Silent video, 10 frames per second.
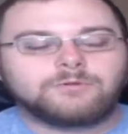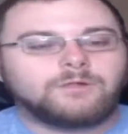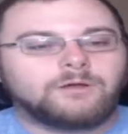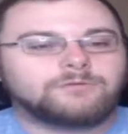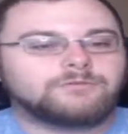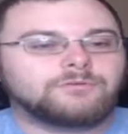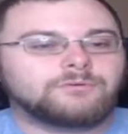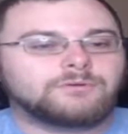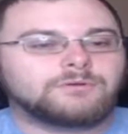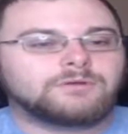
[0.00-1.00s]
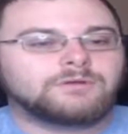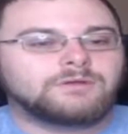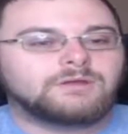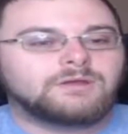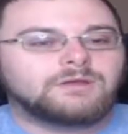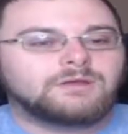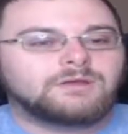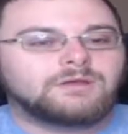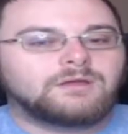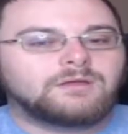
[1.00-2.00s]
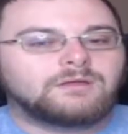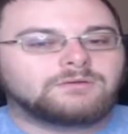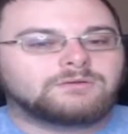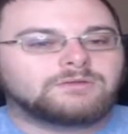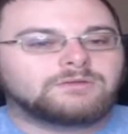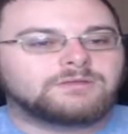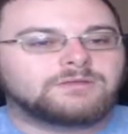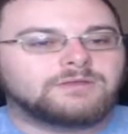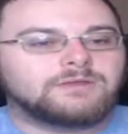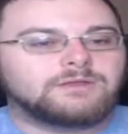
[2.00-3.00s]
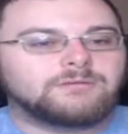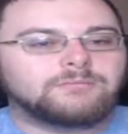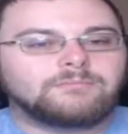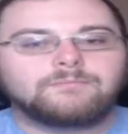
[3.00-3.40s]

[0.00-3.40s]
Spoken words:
long sword? I'll get him.